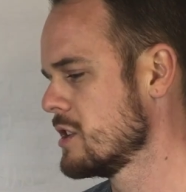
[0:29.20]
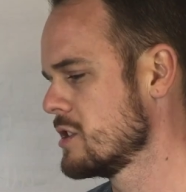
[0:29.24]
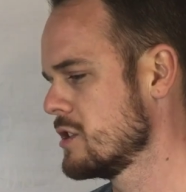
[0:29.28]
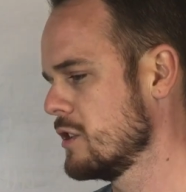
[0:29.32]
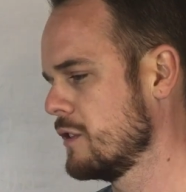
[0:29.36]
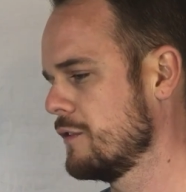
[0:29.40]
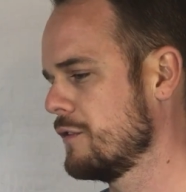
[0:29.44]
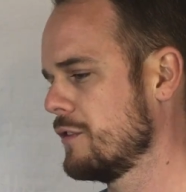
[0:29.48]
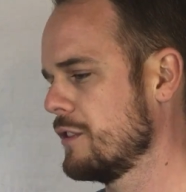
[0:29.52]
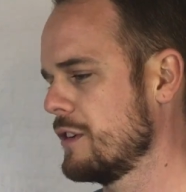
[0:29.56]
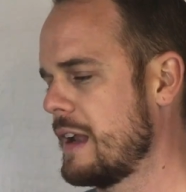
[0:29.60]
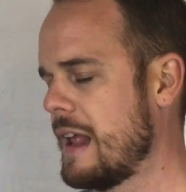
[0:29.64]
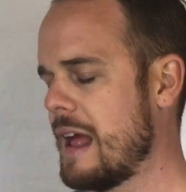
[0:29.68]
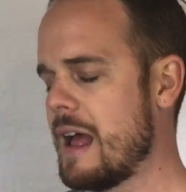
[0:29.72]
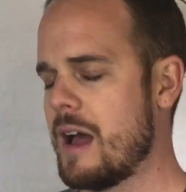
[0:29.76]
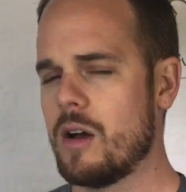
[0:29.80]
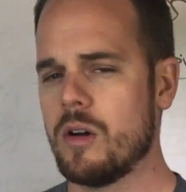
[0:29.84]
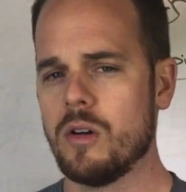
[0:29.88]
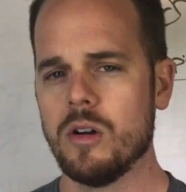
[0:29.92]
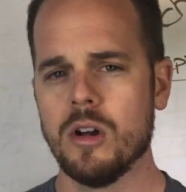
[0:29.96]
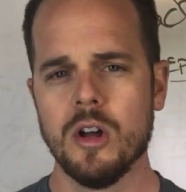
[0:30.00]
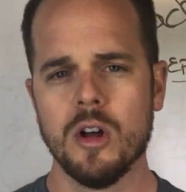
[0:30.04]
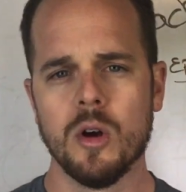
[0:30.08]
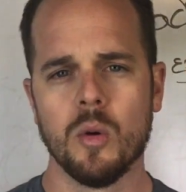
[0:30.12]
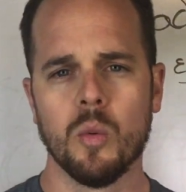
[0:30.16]
So for
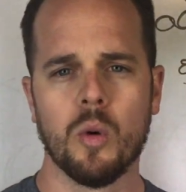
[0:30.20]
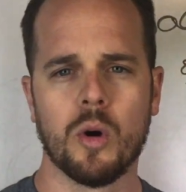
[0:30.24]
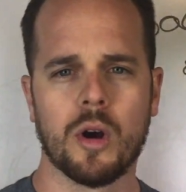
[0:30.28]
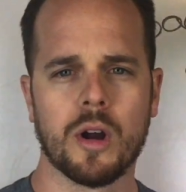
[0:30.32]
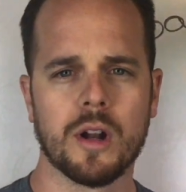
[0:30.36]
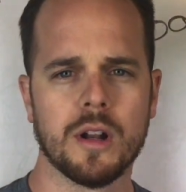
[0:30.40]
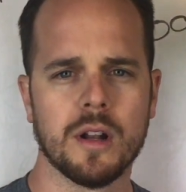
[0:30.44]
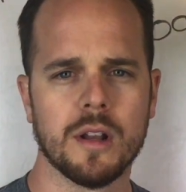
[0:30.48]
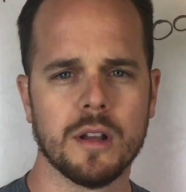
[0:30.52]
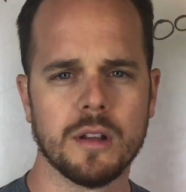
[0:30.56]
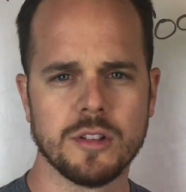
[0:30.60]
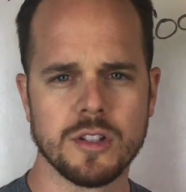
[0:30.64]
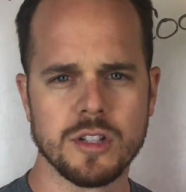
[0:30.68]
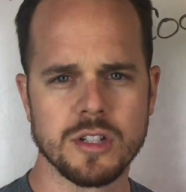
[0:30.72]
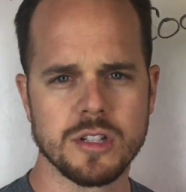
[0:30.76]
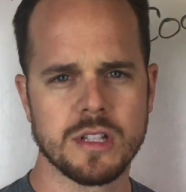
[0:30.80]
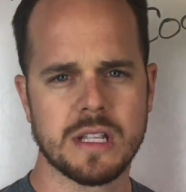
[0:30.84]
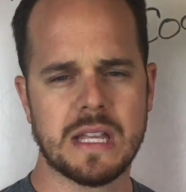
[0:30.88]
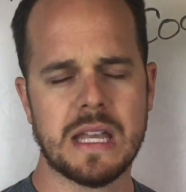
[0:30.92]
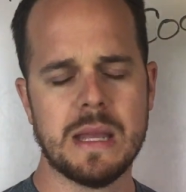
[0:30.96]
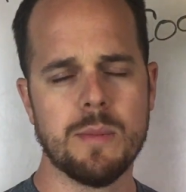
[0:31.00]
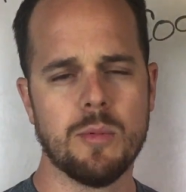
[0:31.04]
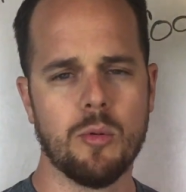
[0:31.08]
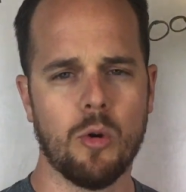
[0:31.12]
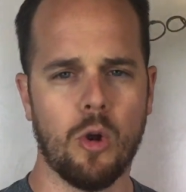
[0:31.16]
now, we're gonna just
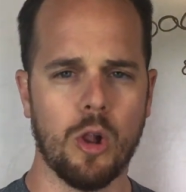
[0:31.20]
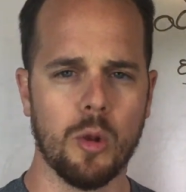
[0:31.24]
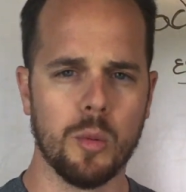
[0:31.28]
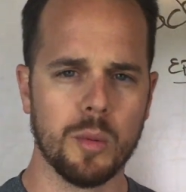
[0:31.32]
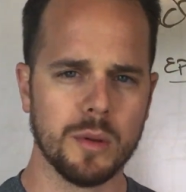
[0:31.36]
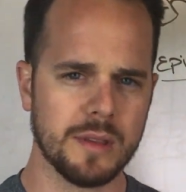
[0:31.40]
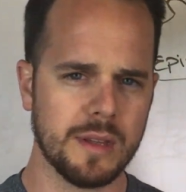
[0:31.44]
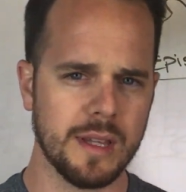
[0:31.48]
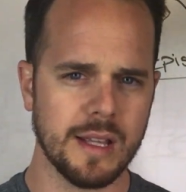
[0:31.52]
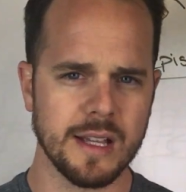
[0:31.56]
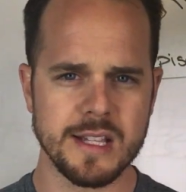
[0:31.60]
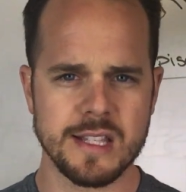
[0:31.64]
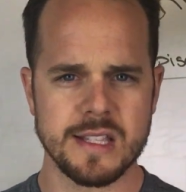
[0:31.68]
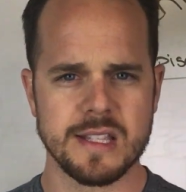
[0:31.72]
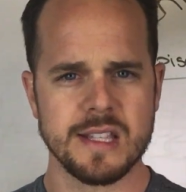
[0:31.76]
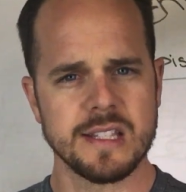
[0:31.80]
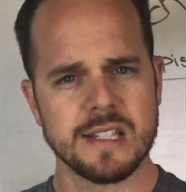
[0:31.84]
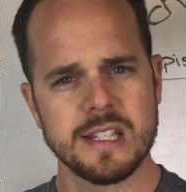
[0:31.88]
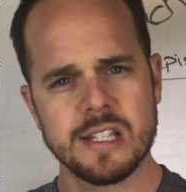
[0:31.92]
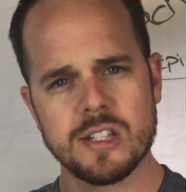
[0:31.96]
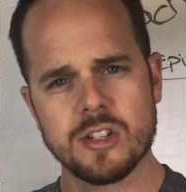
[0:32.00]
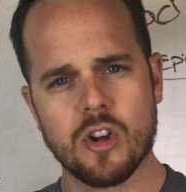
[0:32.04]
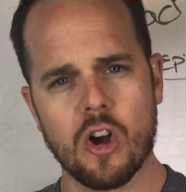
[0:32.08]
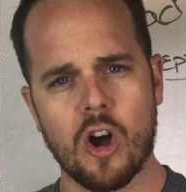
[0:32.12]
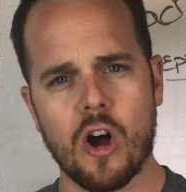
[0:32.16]
keep rolling with this.
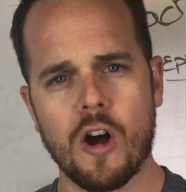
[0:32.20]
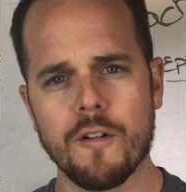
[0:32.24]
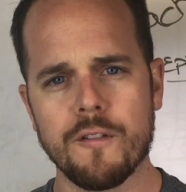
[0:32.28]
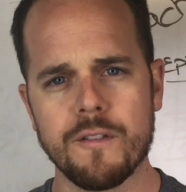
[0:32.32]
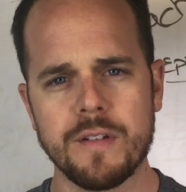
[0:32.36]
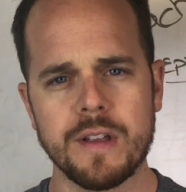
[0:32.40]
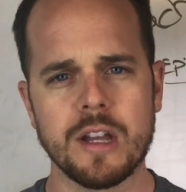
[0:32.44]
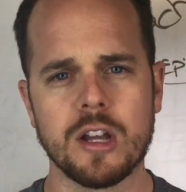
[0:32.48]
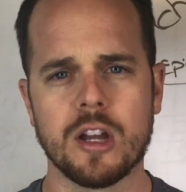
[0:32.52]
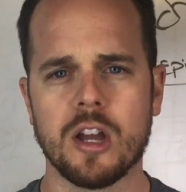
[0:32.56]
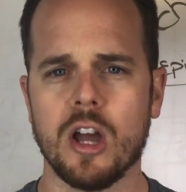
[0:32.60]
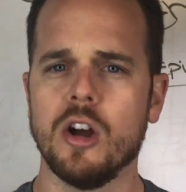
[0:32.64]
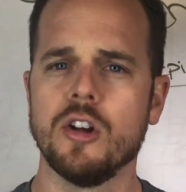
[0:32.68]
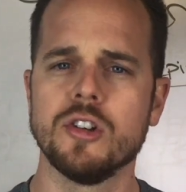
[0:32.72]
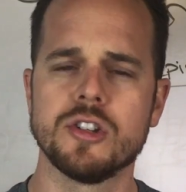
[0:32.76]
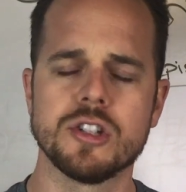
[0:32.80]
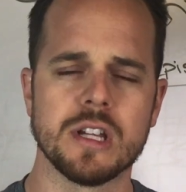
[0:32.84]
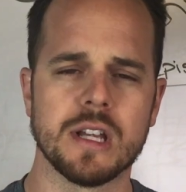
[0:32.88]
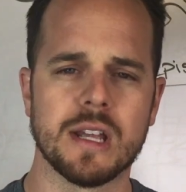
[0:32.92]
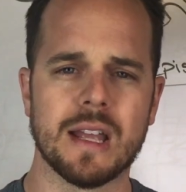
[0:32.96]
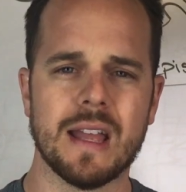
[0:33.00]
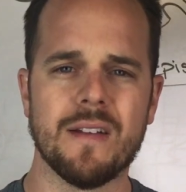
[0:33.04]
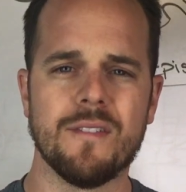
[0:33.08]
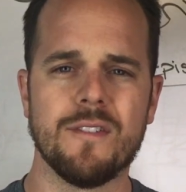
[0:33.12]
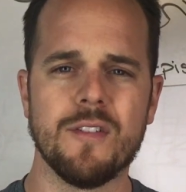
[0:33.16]
This is Coffee and
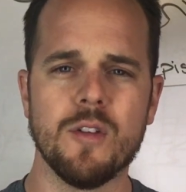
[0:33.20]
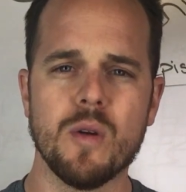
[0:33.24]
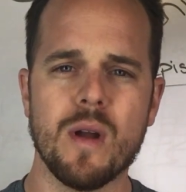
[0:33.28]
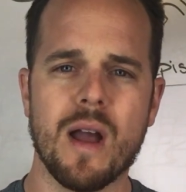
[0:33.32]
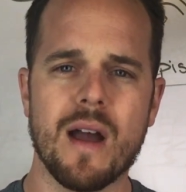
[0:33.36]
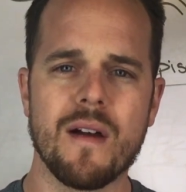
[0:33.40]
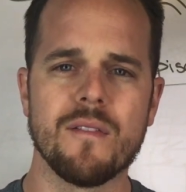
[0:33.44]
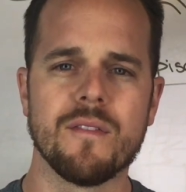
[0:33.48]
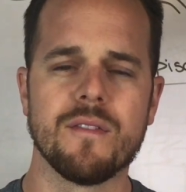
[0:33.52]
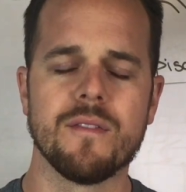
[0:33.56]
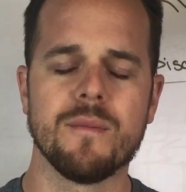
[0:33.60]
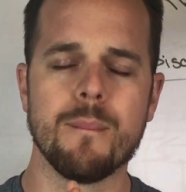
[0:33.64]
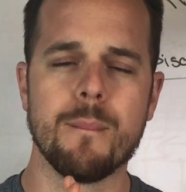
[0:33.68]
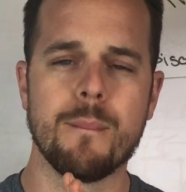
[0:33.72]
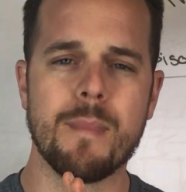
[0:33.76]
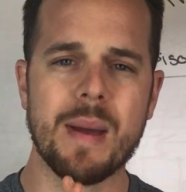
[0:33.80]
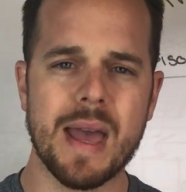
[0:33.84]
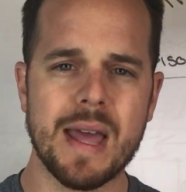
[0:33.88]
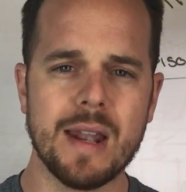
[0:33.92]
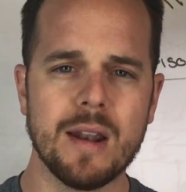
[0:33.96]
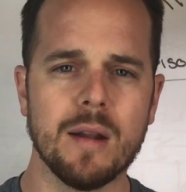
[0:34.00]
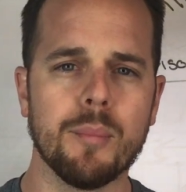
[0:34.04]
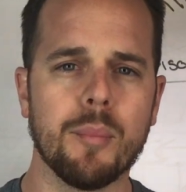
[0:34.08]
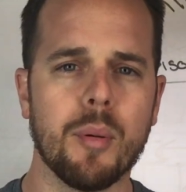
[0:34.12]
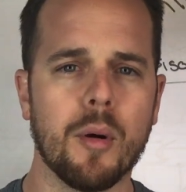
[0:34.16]
Coaching. If you have
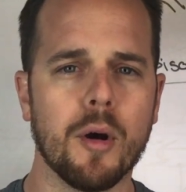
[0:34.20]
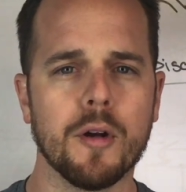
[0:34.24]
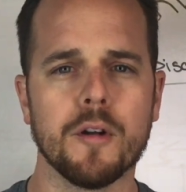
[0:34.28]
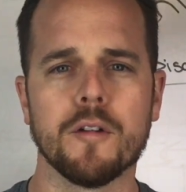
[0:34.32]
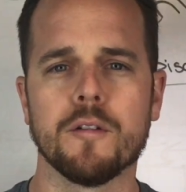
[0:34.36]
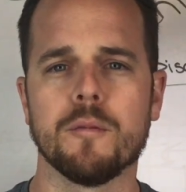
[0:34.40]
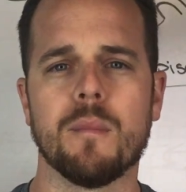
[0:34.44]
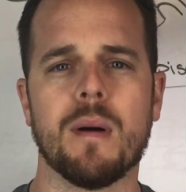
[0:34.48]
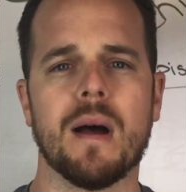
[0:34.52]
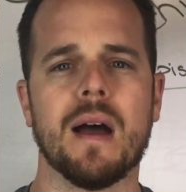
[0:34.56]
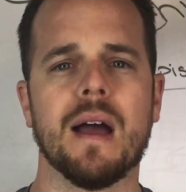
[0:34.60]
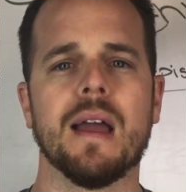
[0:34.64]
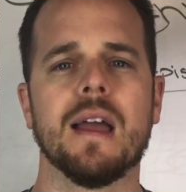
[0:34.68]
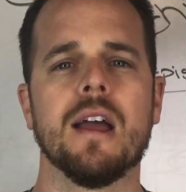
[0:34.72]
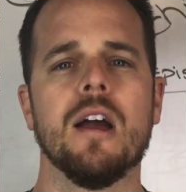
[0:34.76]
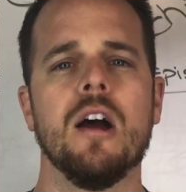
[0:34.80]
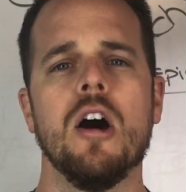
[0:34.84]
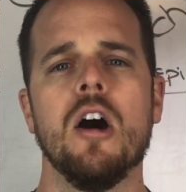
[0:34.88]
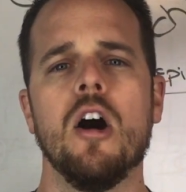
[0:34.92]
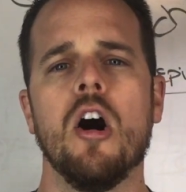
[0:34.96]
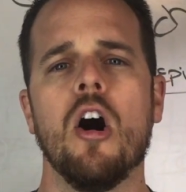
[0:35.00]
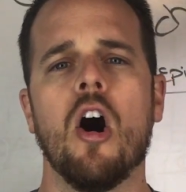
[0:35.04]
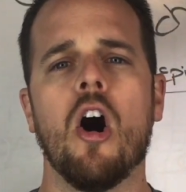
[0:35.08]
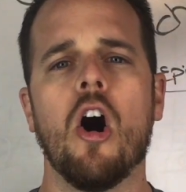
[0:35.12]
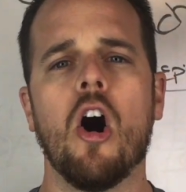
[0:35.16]
been a part of my
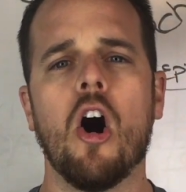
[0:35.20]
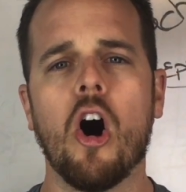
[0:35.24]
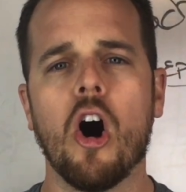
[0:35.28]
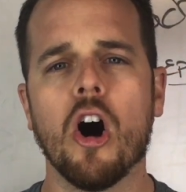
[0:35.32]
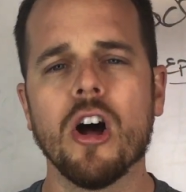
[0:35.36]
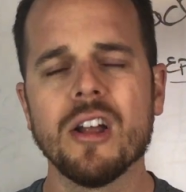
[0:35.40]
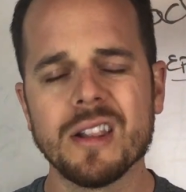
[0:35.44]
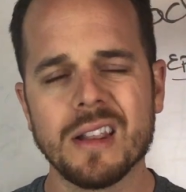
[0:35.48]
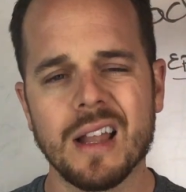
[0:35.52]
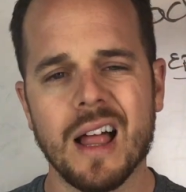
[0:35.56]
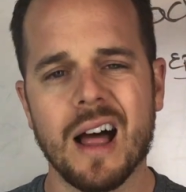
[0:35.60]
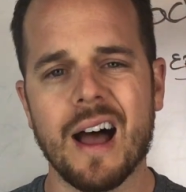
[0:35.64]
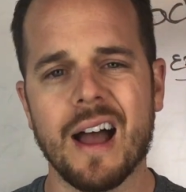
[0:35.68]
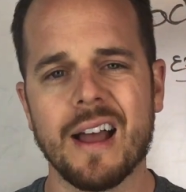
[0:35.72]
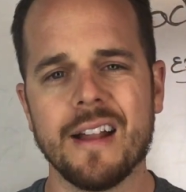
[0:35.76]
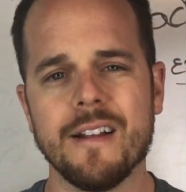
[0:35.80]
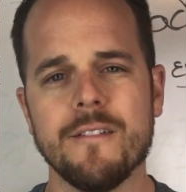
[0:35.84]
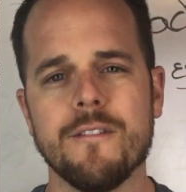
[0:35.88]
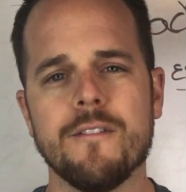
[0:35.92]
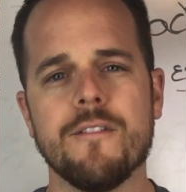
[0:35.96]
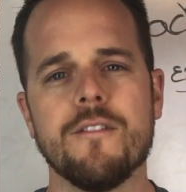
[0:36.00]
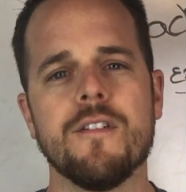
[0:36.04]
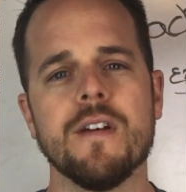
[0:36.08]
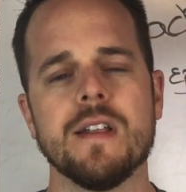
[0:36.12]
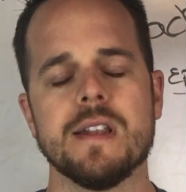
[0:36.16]
online
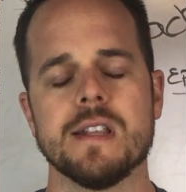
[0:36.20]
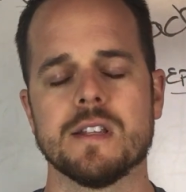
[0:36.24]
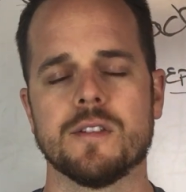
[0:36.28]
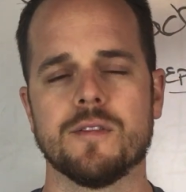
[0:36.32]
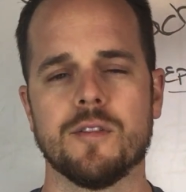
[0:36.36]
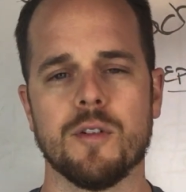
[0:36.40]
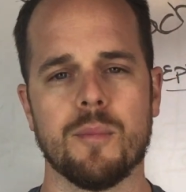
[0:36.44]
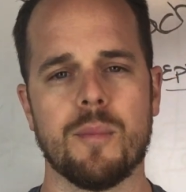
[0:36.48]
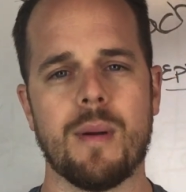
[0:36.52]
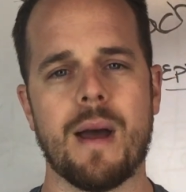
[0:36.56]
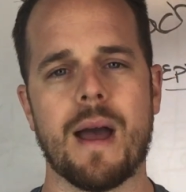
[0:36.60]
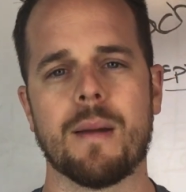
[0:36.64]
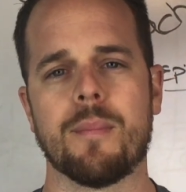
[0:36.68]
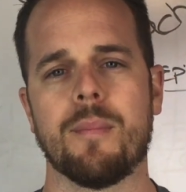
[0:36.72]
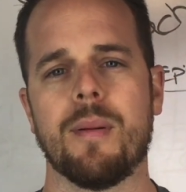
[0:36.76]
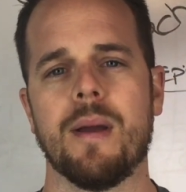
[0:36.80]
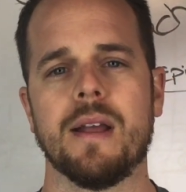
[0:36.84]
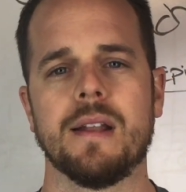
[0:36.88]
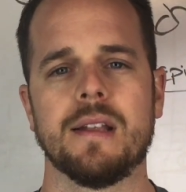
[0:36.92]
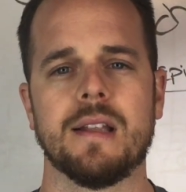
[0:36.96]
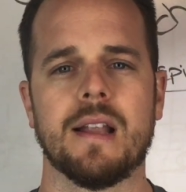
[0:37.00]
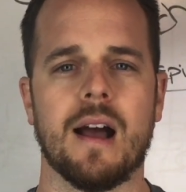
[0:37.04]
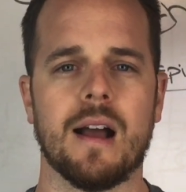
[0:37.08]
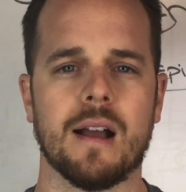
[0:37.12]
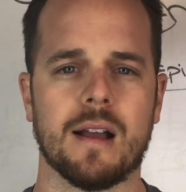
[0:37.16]

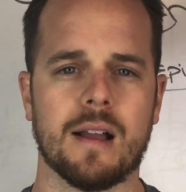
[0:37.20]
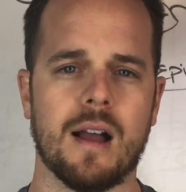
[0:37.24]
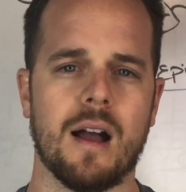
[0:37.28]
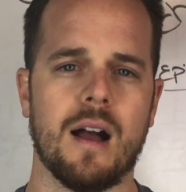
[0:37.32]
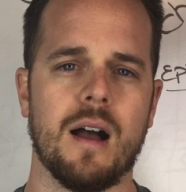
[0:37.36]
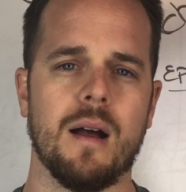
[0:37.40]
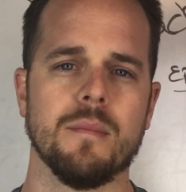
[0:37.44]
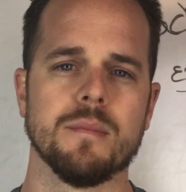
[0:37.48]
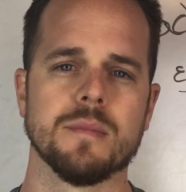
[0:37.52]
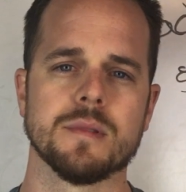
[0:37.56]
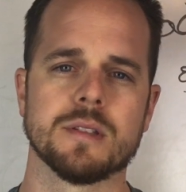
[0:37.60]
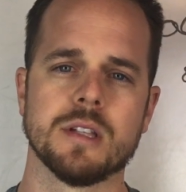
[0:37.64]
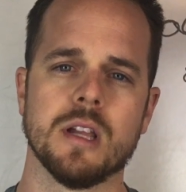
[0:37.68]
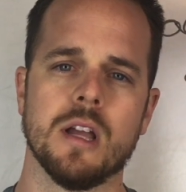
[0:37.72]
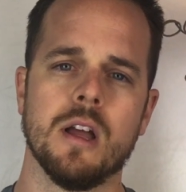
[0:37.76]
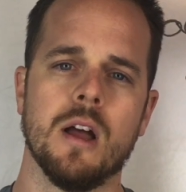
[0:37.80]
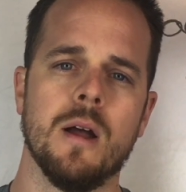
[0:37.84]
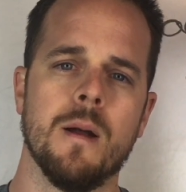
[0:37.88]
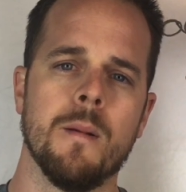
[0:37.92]
fitnessforbackpain.com's